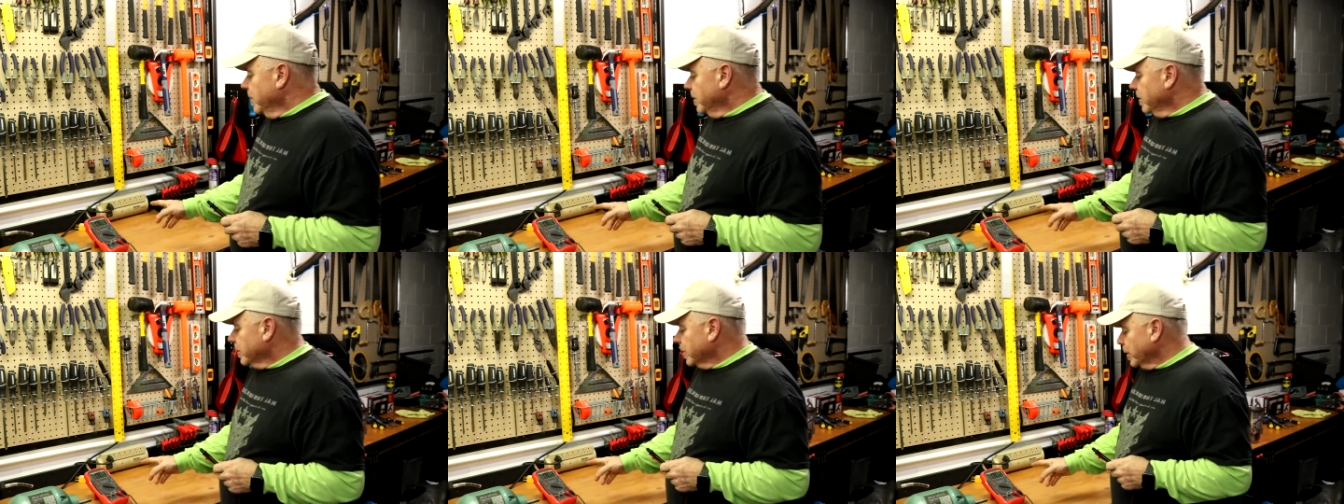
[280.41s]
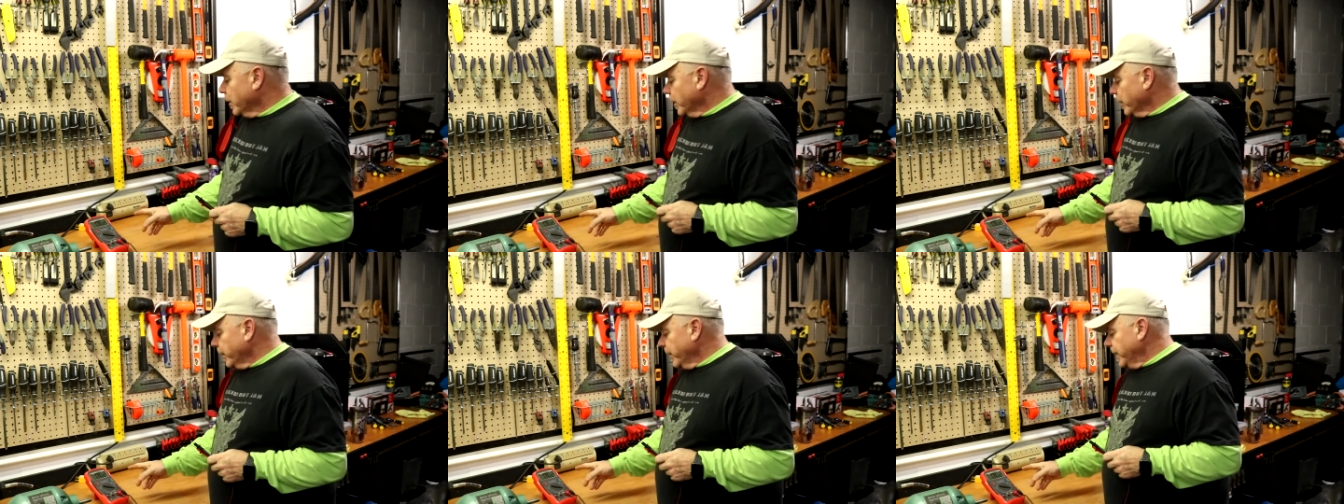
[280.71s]

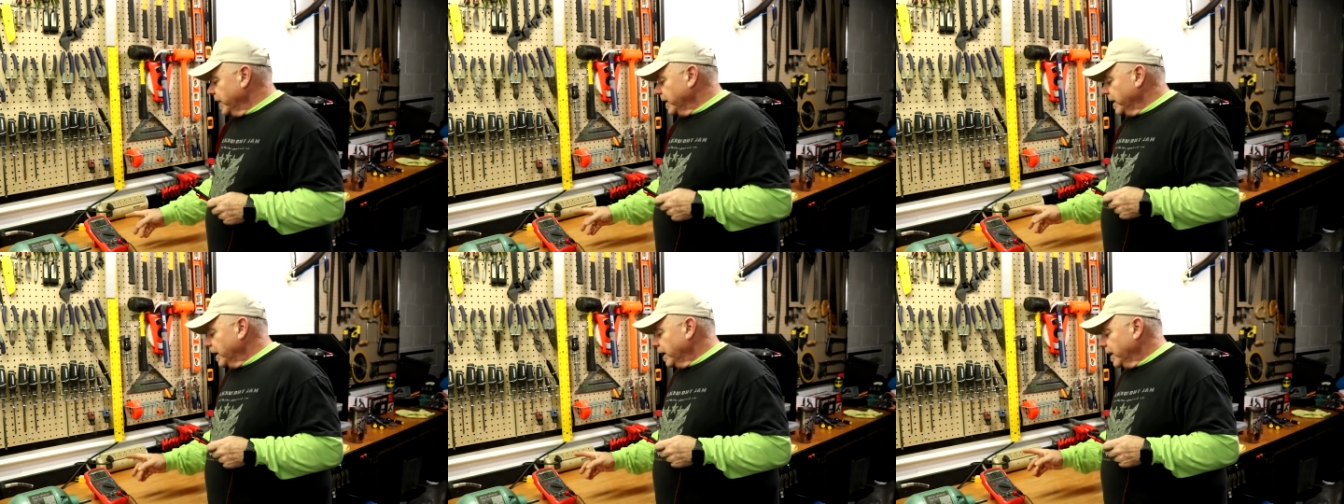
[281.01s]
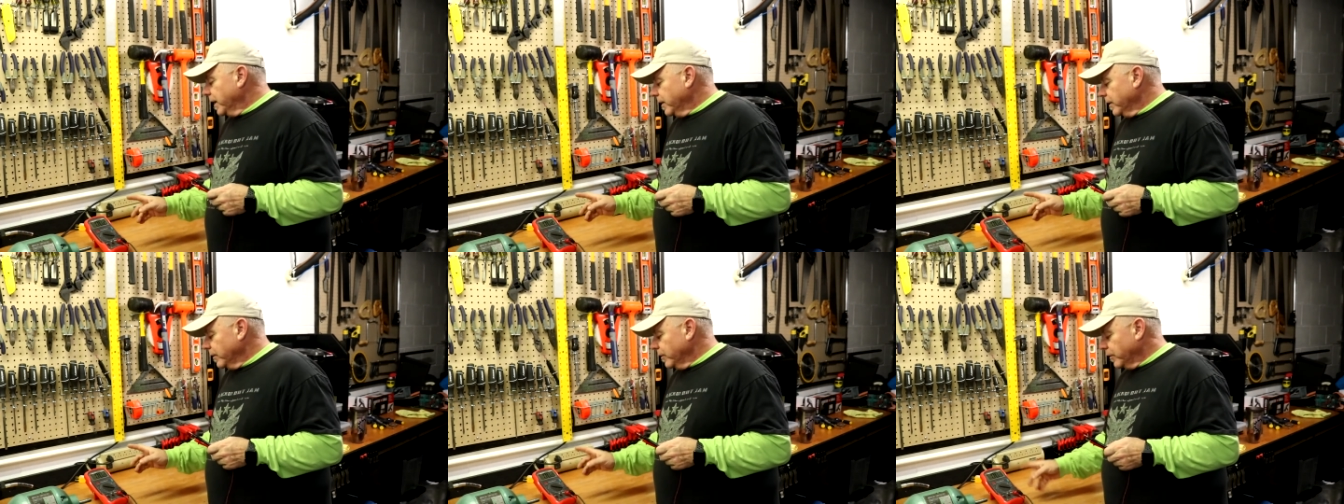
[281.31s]
So we're reading
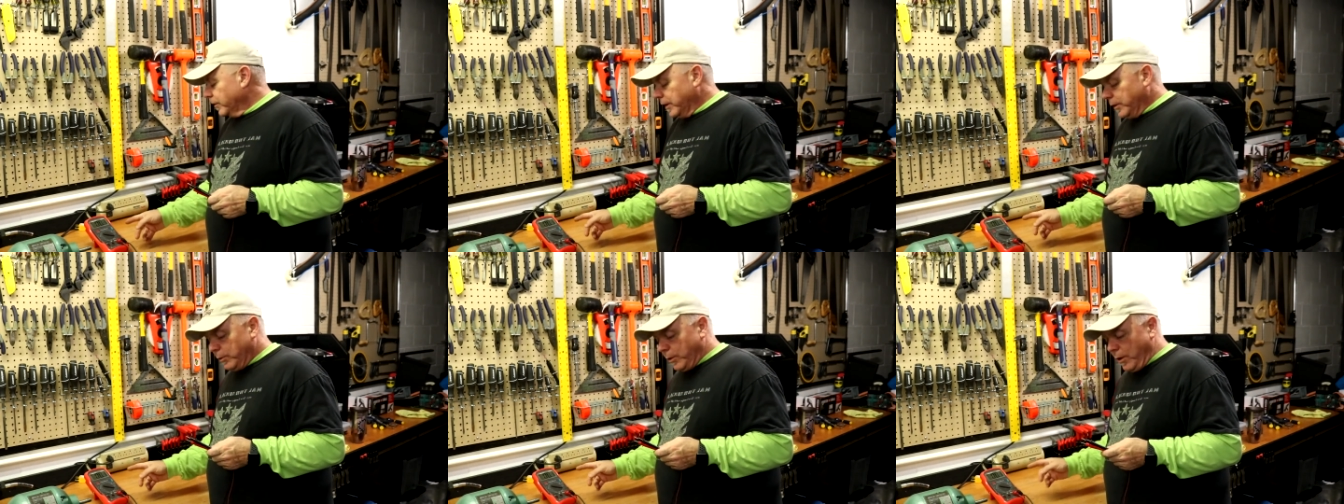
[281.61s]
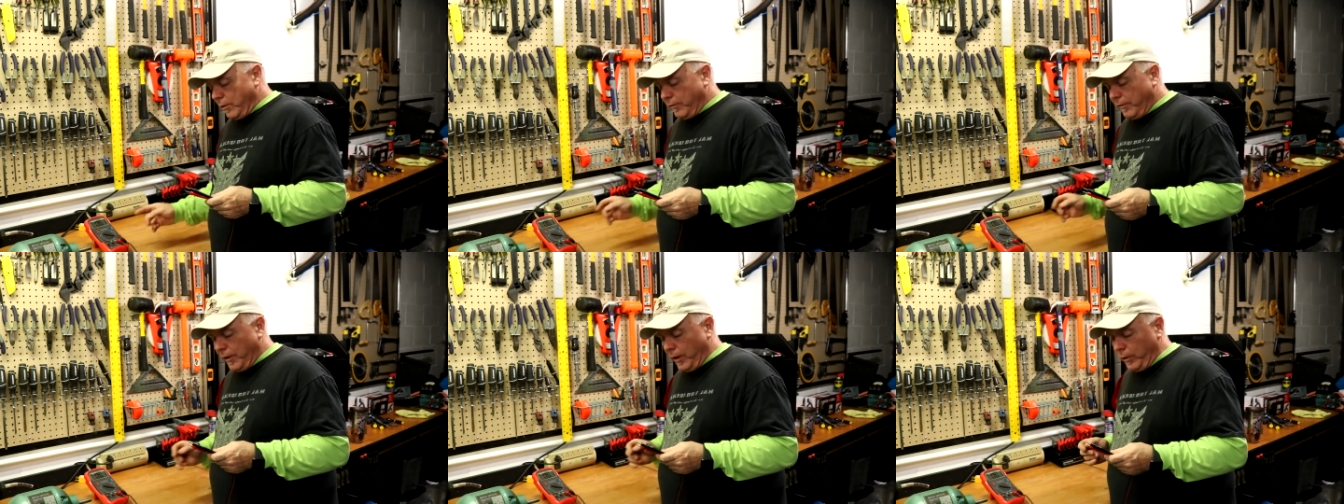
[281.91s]

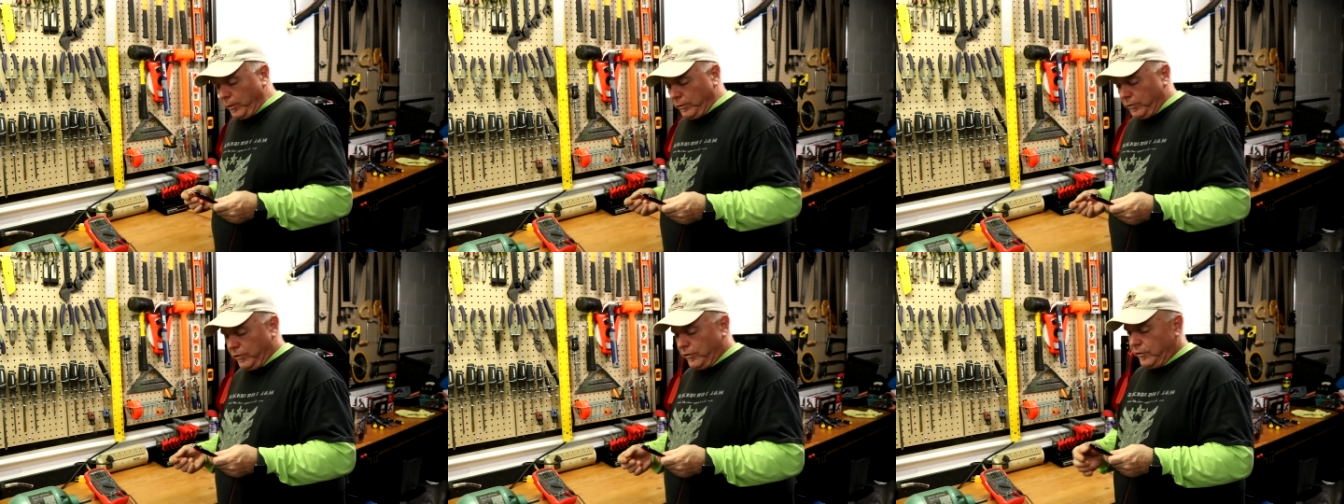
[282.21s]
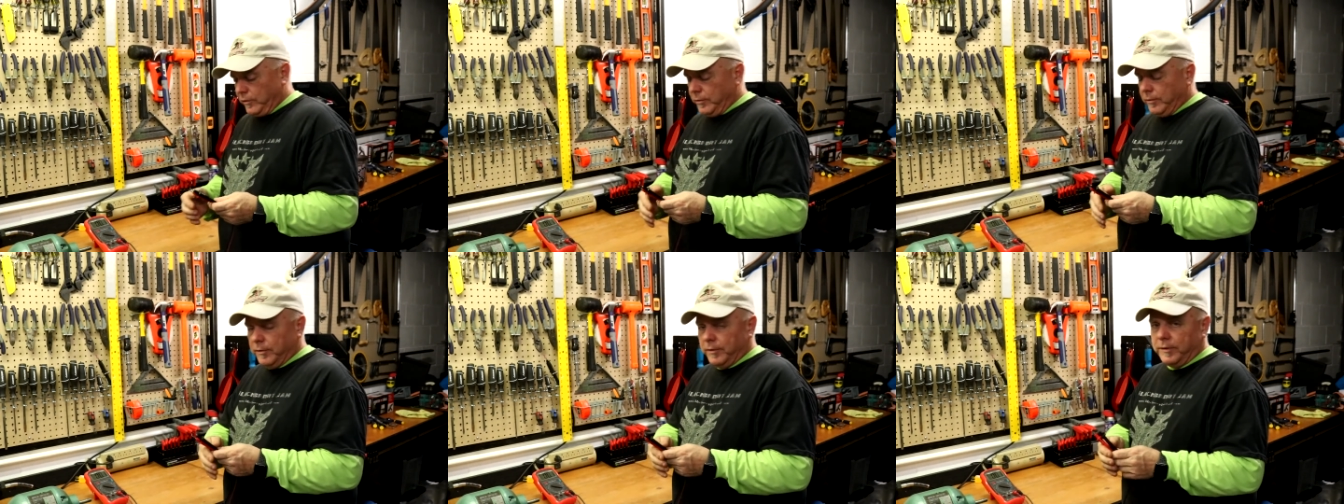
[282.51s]
0
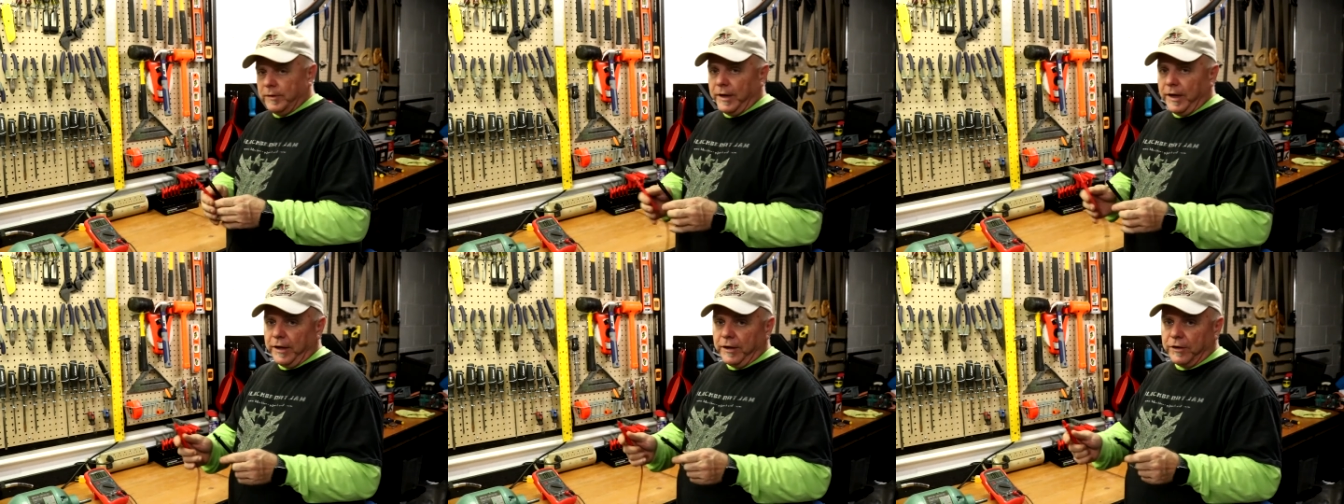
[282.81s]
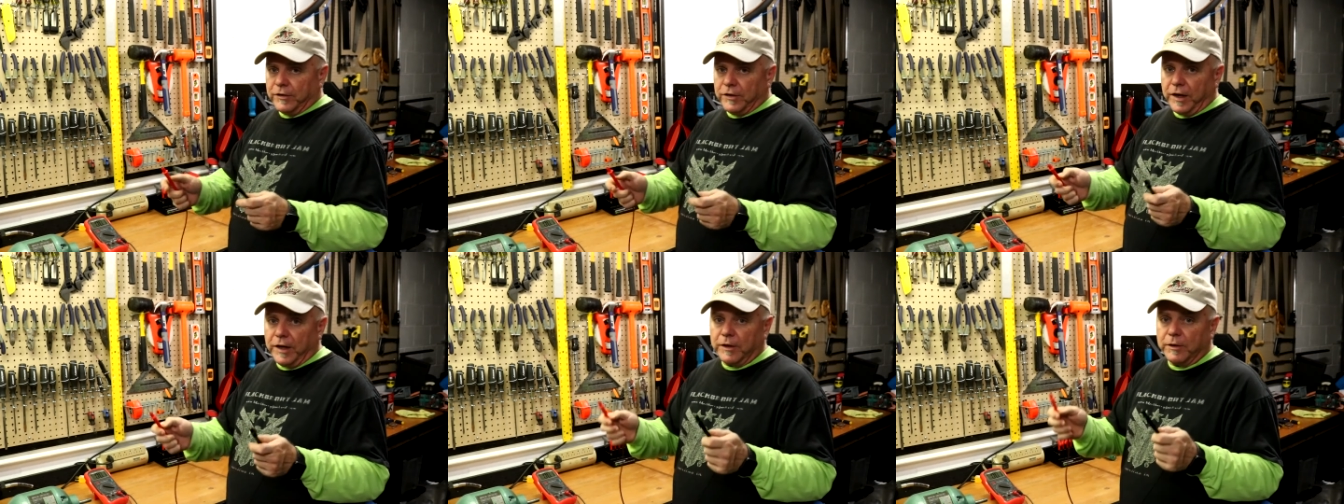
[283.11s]
volts. Now
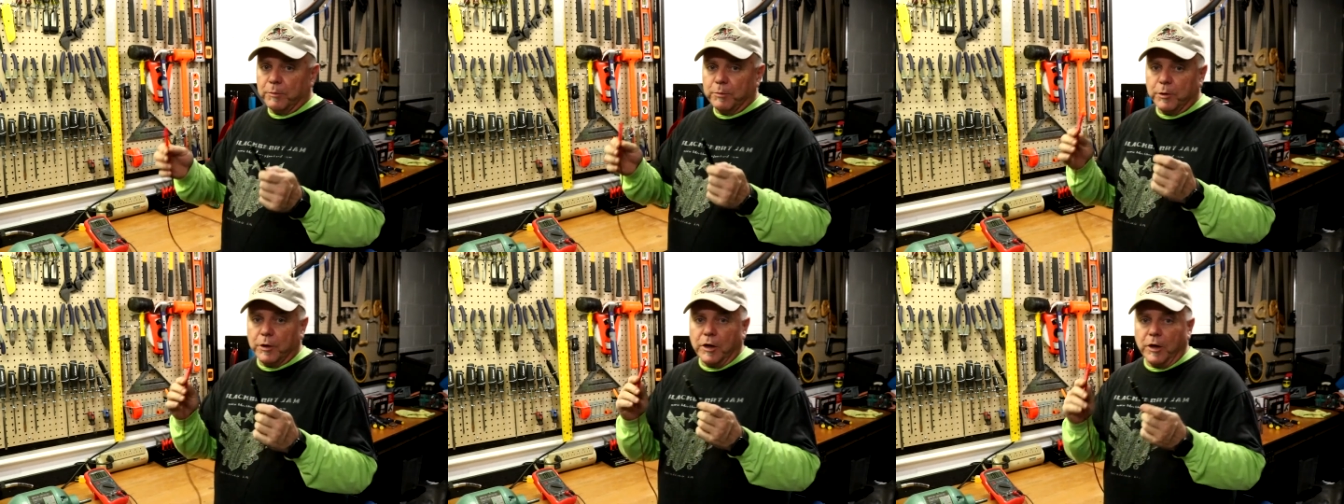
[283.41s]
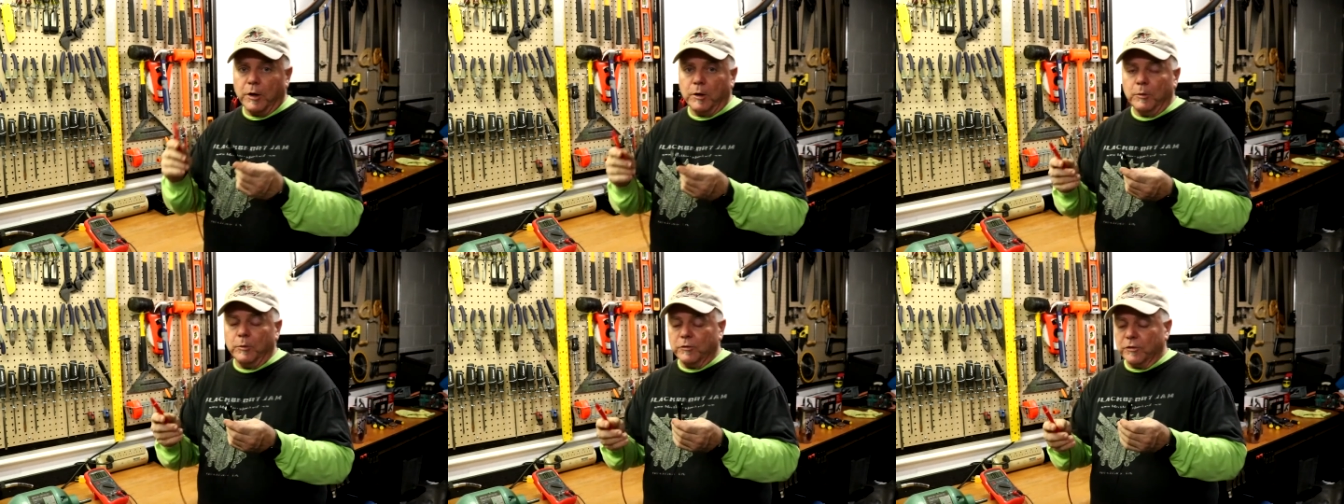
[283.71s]
you take the
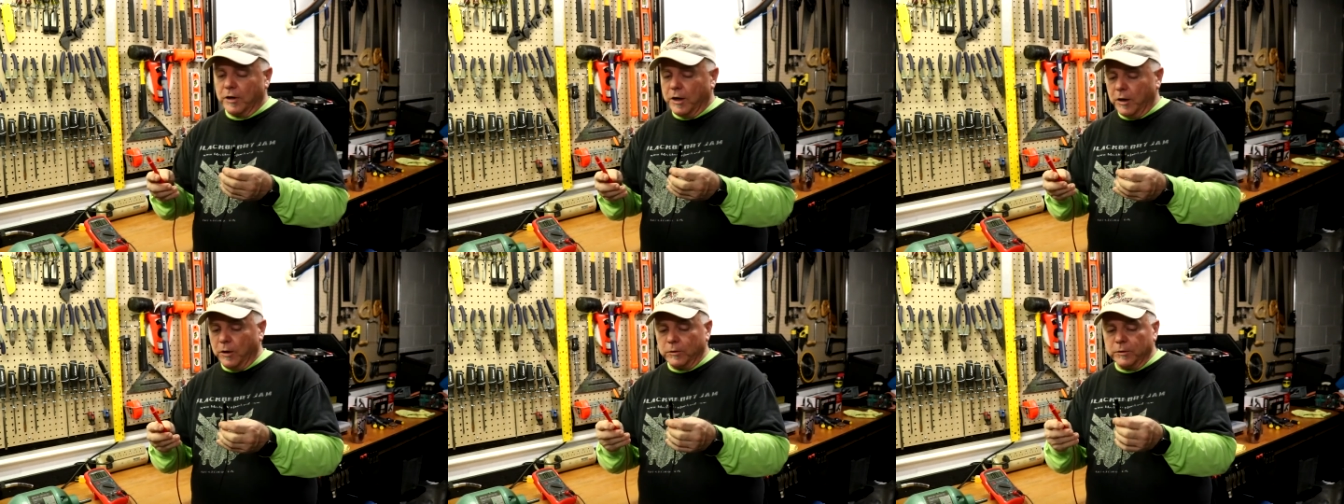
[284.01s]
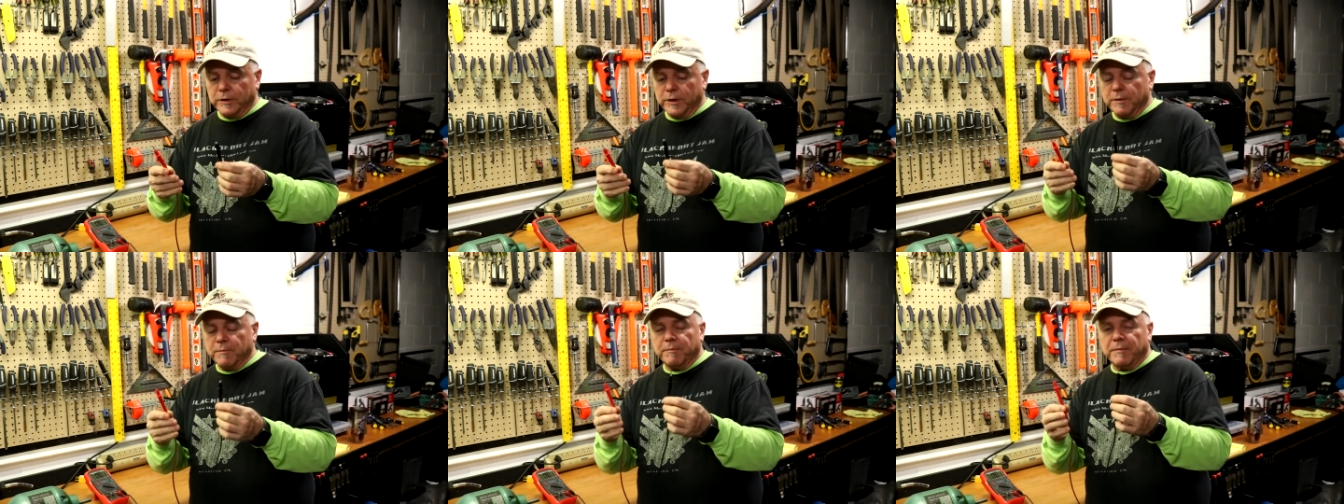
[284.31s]
probes,
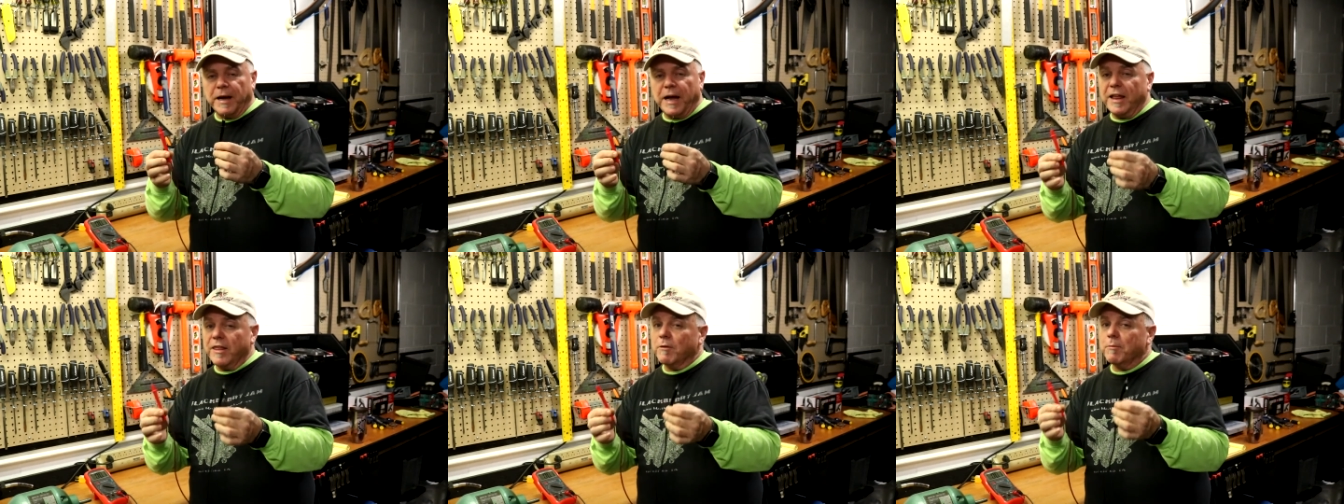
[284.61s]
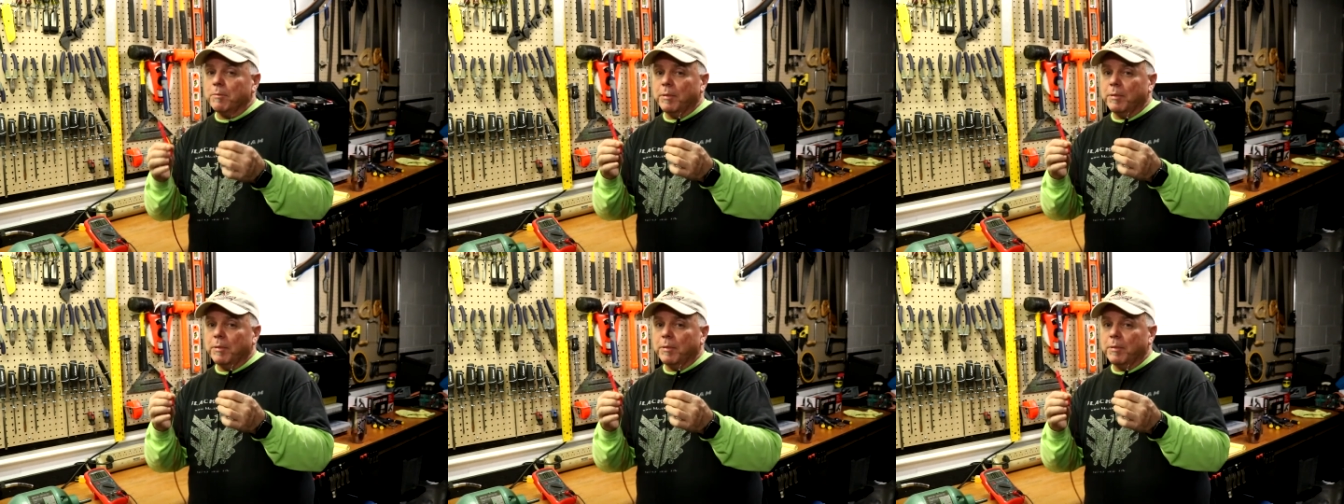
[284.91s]
holding it by the